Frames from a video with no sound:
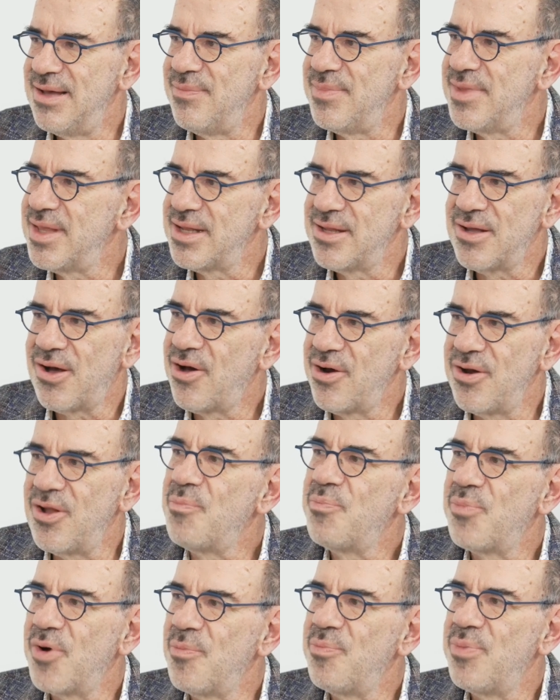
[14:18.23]
Um, that are
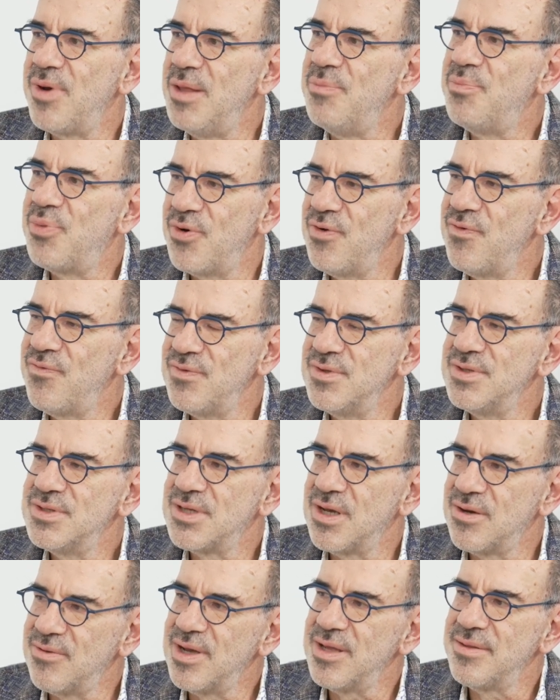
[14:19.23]
not properly proven.
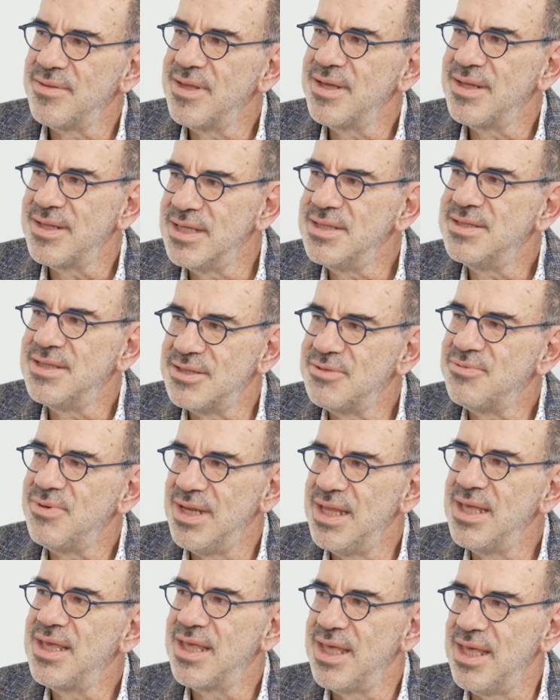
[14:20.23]
So I think this is
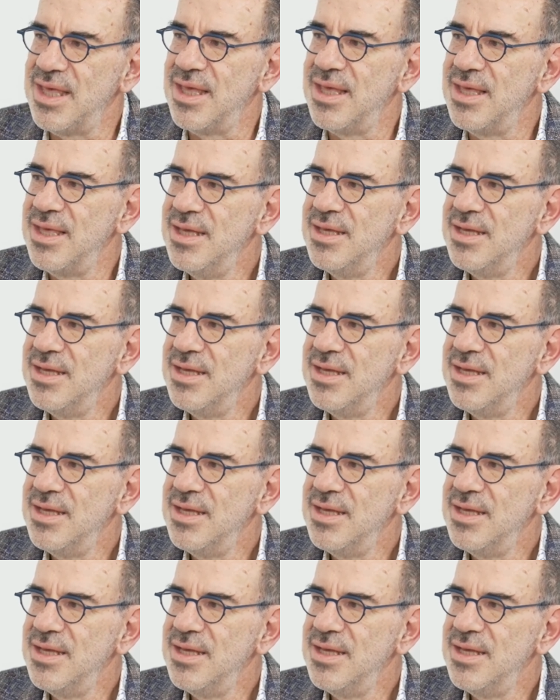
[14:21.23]
really key